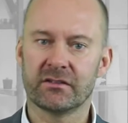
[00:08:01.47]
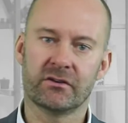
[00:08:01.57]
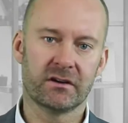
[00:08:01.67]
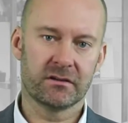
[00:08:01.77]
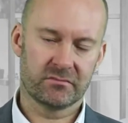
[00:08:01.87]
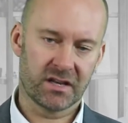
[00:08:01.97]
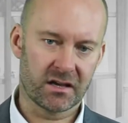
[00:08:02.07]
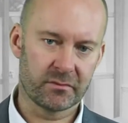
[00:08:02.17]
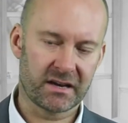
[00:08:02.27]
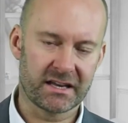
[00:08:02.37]
There are, you
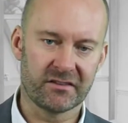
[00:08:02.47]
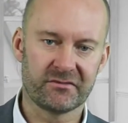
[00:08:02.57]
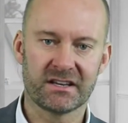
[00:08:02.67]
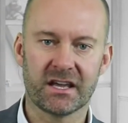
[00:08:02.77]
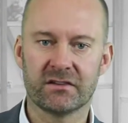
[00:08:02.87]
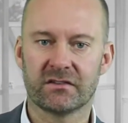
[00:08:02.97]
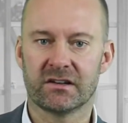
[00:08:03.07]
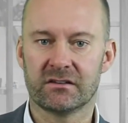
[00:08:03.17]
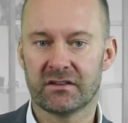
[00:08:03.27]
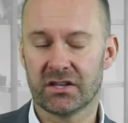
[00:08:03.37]
know, plenty of videos
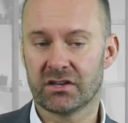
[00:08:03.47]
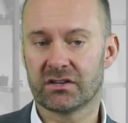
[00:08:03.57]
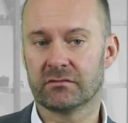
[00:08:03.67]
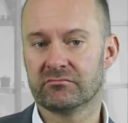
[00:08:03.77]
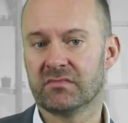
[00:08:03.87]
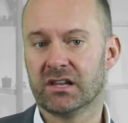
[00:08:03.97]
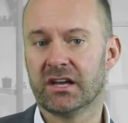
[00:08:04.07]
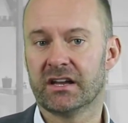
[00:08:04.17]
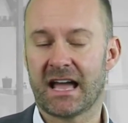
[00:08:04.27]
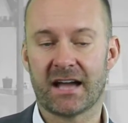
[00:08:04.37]
on that you can
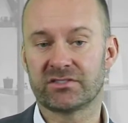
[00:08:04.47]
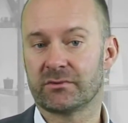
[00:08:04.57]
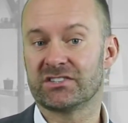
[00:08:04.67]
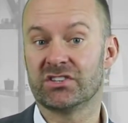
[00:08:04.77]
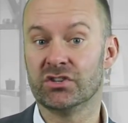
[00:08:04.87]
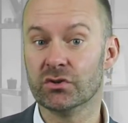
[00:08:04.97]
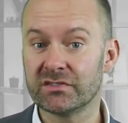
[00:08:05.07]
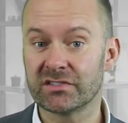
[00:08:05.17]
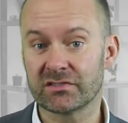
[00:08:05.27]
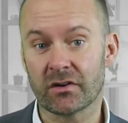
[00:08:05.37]
learn how to actually
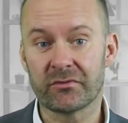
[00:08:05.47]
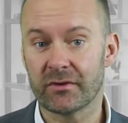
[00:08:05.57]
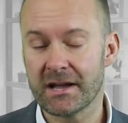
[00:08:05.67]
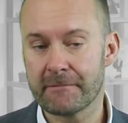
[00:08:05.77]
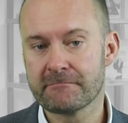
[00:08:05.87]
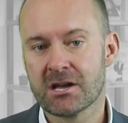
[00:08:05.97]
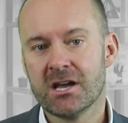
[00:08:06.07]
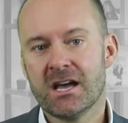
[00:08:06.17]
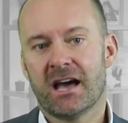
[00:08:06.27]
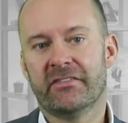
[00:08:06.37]
use the software.
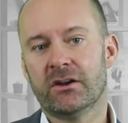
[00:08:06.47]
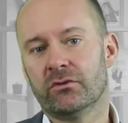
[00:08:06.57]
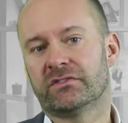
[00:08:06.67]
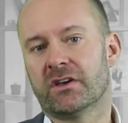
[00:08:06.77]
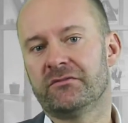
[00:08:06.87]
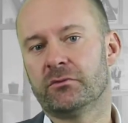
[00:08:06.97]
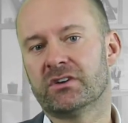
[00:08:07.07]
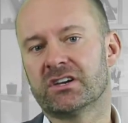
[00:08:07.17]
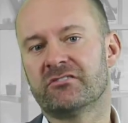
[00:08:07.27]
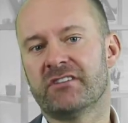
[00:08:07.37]
And then also, if you
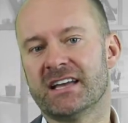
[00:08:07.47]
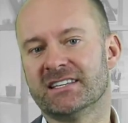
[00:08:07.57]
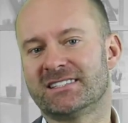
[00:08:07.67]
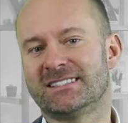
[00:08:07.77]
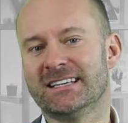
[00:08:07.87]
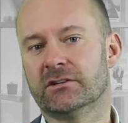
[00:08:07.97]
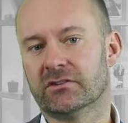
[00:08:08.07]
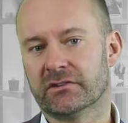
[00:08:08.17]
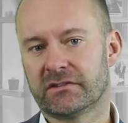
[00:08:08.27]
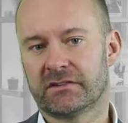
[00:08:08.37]
want to create
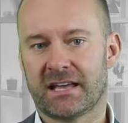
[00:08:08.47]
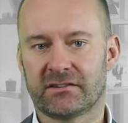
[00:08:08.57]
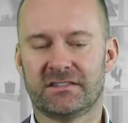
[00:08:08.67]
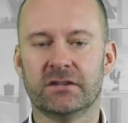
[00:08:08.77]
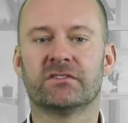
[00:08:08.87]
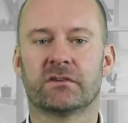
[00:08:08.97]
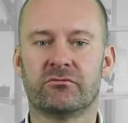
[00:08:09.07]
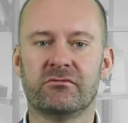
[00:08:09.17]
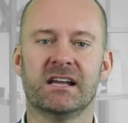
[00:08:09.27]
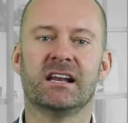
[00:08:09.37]
stills, now stills are
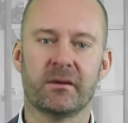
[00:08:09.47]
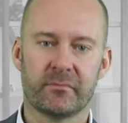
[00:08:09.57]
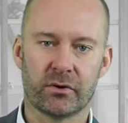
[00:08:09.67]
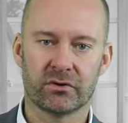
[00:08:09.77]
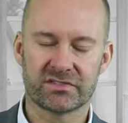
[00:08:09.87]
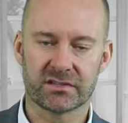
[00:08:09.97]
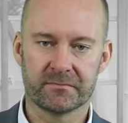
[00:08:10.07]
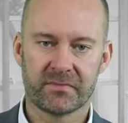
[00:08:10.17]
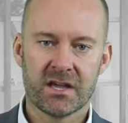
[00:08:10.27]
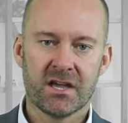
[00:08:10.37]
really
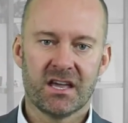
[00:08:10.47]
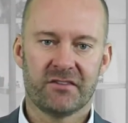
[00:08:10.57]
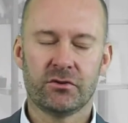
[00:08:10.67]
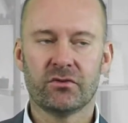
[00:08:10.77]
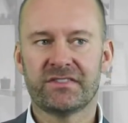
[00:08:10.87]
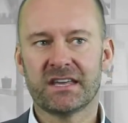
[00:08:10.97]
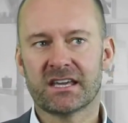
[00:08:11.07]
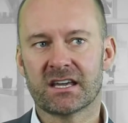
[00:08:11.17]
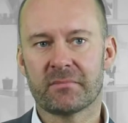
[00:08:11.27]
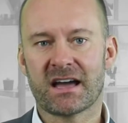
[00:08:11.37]
important. If you're
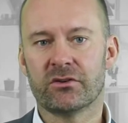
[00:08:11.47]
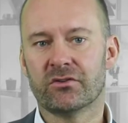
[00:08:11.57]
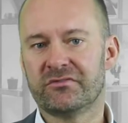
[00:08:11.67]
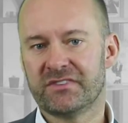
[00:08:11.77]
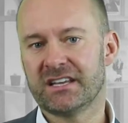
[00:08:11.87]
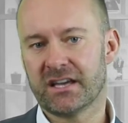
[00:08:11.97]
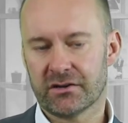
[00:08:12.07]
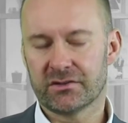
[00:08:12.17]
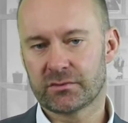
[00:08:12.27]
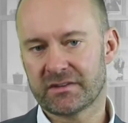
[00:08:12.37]
thinking about your
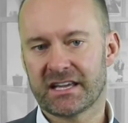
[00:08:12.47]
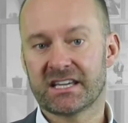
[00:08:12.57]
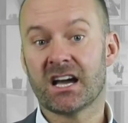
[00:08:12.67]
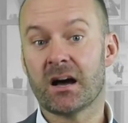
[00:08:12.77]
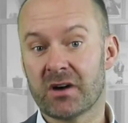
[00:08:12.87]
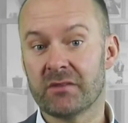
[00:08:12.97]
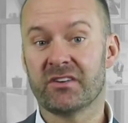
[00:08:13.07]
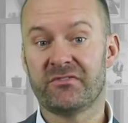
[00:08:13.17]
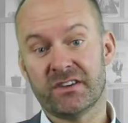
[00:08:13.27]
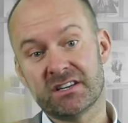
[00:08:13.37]
videos when they come up the
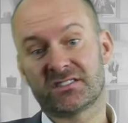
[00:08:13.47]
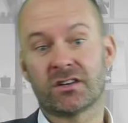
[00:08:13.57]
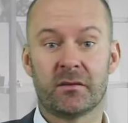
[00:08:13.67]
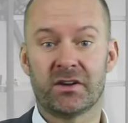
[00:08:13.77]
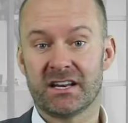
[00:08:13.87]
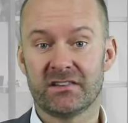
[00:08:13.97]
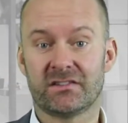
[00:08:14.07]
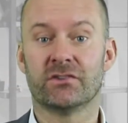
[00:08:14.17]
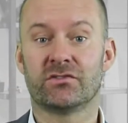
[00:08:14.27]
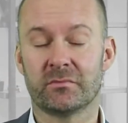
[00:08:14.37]
first time on any
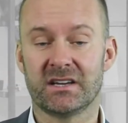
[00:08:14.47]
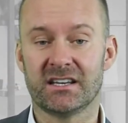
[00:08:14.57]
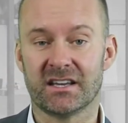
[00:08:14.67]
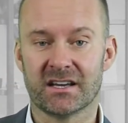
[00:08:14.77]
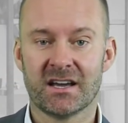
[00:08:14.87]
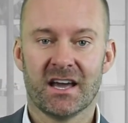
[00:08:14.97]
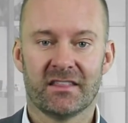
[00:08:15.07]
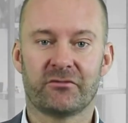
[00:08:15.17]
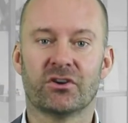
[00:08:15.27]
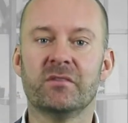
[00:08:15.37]
social media,
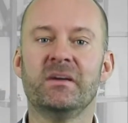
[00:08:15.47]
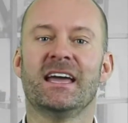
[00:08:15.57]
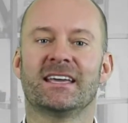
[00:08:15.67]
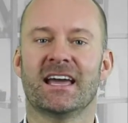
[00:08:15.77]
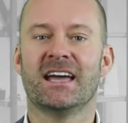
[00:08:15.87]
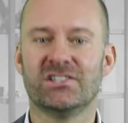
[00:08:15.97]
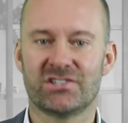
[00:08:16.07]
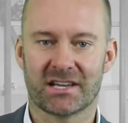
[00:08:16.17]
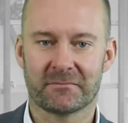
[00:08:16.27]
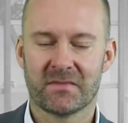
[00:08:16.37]
they've got to be
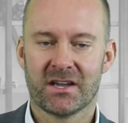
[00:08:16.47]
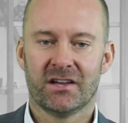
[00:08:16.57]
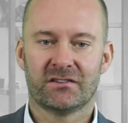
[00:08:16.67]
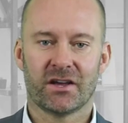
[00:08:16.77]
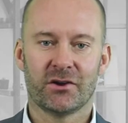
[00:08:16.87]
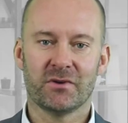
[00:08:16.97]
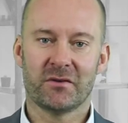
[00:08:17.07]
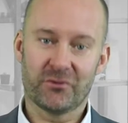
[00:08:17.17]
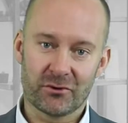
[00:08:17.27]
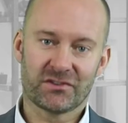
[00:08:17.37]
engaging. So
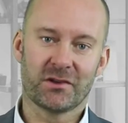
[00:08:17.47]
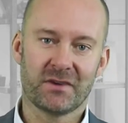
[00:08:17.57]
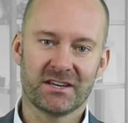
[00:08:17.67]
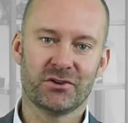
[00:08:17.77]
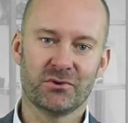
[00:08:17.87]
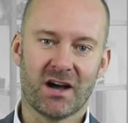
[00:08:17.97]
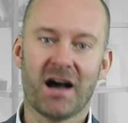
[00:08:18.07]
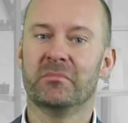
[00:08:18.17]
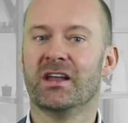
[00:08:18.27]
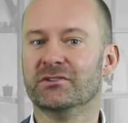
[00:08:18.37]
unfortunately, when you
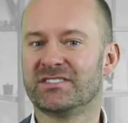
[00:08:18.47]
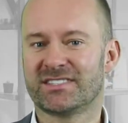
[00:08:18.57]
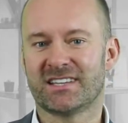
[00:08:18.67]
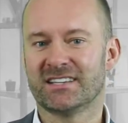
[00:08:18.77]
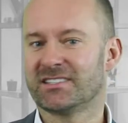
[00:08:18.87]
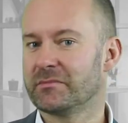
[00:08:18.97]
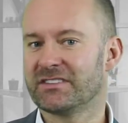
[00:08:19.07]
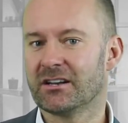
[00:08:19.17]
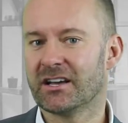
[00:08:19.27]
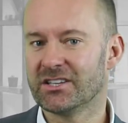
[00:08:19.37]
upload to say
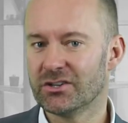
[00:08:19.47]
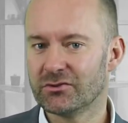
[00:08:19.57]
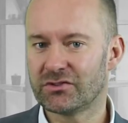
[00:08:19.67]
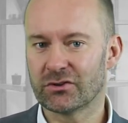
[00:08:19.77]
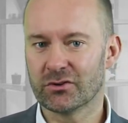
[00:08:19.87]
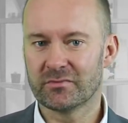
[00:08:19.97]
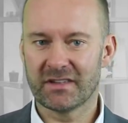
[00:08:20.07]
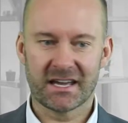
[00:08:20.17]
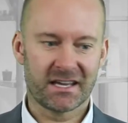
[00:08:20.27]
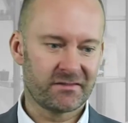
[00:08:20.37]
something like YouTube,
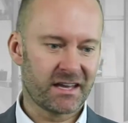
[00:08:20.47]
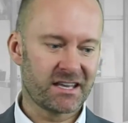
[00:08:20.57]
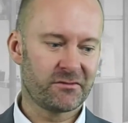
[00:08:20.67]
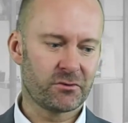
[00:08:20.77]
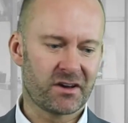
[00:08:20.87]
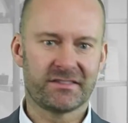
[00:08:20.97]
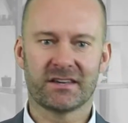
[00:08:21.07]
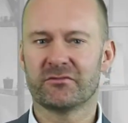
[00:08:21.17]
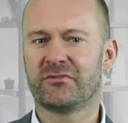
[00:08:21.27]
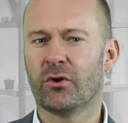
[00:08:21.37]
they give you, I
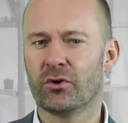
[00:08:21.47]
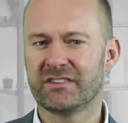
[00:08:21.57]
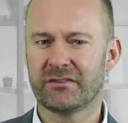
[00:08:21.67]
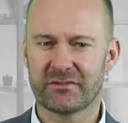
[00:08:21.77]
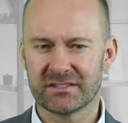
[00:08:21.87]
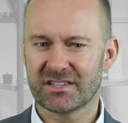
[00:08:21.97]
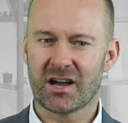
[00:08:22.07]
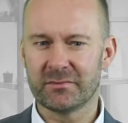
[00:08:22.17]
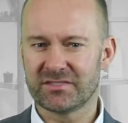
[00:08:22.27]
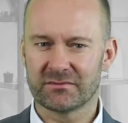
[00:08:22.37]
think, 4 different
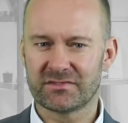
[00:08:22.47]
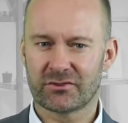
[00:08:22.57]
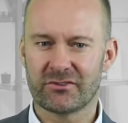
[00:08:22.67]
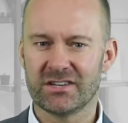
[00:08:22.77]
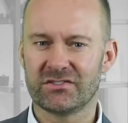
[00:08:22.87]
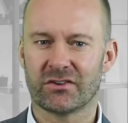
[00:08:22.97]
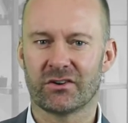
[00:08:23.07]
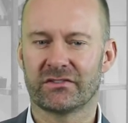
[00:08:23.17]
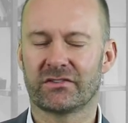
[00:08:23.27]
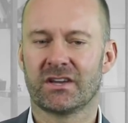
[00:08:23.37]
types of
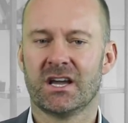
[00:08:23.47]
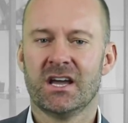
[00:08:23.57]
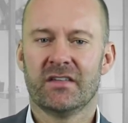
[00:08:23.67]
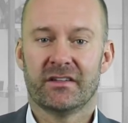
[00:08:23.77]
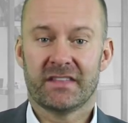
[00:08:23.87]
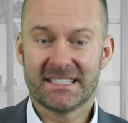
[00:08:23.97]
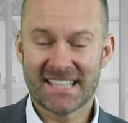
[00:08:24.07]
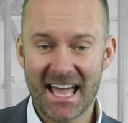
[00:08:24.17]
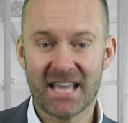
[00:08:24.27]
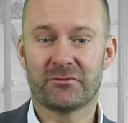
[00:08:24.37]
screenshots that they
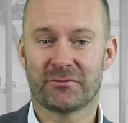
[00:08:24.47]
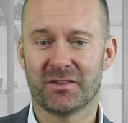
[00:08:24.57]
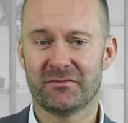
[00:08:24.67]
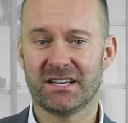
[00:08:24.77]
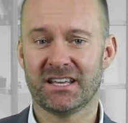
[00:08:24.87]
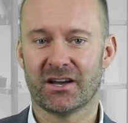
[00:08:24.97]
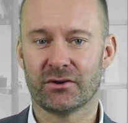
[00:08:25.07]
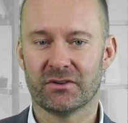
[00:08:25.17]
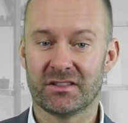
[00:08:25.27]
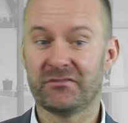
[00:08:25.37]
take from the
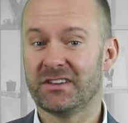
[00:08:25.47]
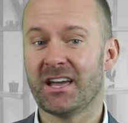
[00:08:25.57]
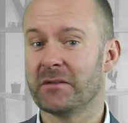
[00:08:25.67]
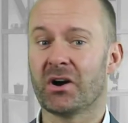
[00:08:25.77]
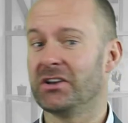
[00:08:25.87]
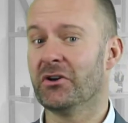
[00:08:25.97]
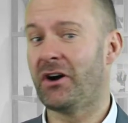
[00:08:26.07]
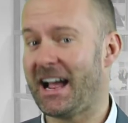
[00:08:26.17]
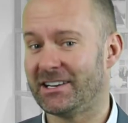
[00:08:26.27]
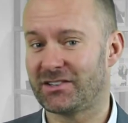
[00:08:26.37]
video, and the video might
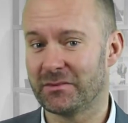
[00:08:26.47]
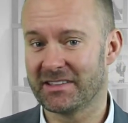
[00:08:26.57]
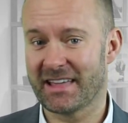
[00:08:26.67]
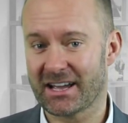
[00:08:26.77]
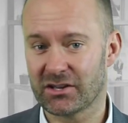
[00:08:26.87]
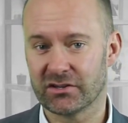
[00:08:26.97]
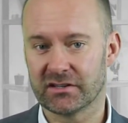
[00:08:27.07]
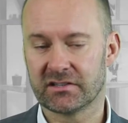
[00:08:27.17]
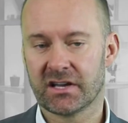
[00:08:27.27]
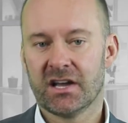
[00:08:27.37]
not actually be that
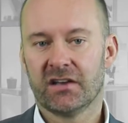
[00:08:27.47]
good.